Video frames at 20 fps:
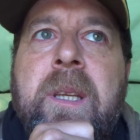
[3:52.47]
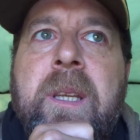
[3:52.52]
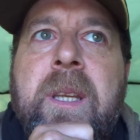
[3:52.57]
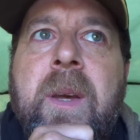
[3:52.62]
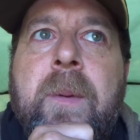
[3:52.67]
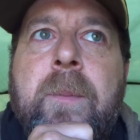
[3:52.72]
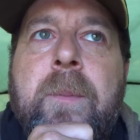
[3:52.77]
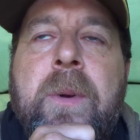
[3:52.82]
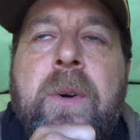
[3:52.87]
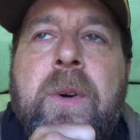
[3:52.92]

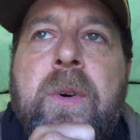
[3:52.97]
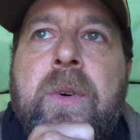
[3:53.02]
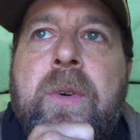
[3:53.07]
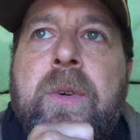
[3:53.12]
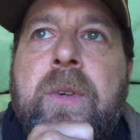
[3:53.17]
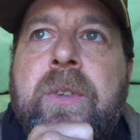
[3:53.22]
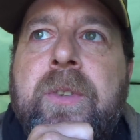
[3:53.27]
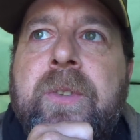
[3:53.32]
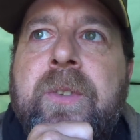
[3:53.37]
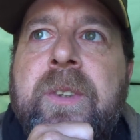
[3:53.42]
Yet my
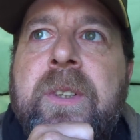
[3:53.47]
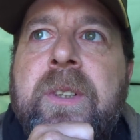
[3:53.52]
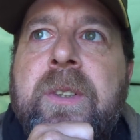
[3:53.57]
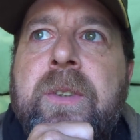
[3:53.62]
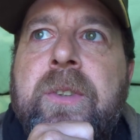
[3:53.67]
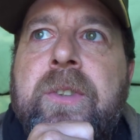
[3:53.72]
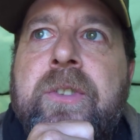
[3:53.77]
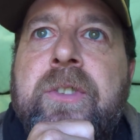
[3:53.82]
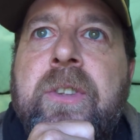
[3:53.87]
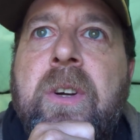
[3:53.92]
hooks
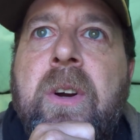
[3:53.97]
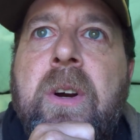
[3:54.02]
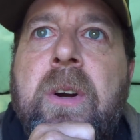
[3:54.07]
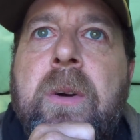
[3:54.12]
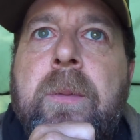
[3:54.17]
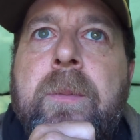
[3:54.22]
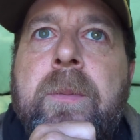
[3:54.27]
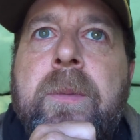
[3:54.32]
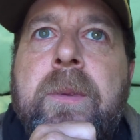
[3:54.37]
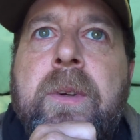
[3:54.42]
feel
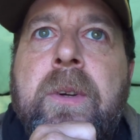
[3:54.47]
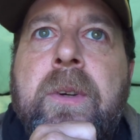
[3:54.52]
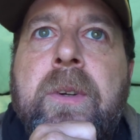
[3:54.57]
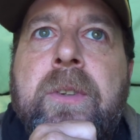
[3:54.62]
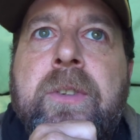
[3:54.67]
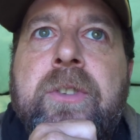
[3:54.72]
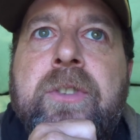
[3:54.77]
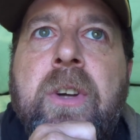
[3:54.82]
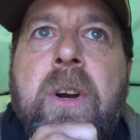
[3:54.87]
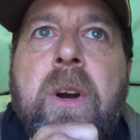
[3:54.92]
sharp, the
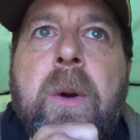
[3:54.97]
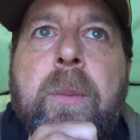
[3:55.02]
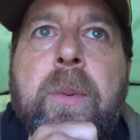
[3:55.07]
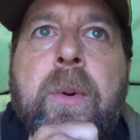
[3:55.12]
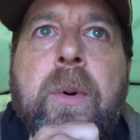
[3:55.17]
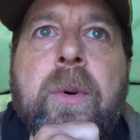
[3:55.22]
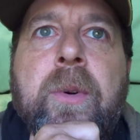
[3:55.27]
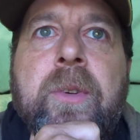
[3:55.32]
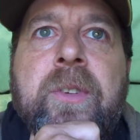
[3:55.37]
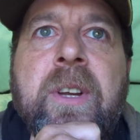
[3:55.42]
sharp
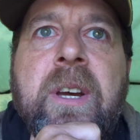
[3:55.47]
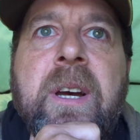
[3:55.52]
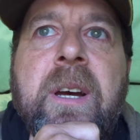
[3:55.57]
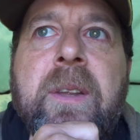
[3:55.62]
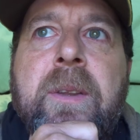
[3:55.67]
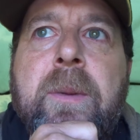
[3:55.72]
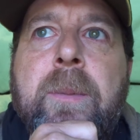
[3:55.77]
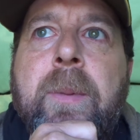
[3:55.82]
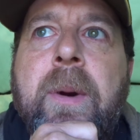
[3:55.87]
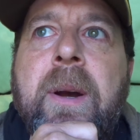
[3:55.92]
hooks out
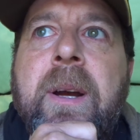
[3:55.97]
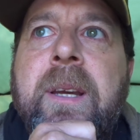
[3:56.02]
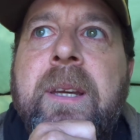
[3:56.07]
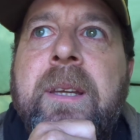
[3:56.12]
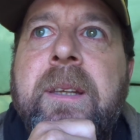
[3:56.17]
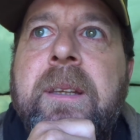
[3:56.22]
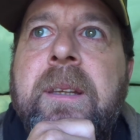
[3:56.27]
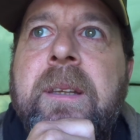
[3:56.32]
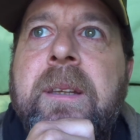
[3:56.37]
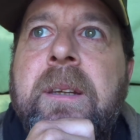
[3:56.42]
of the
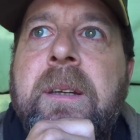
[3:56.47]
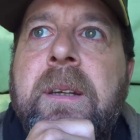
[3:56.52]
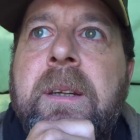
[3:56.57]
packet,